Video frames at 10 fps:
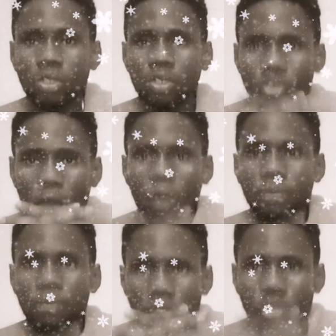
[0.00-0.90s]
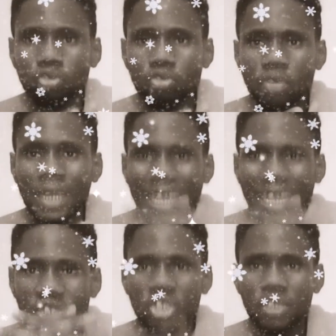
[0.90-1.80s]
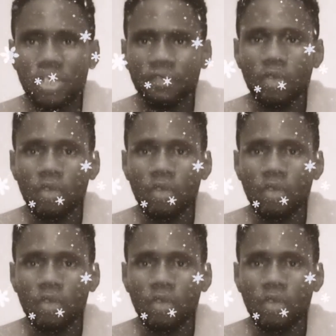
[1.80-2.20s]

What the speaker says: to help the children achieve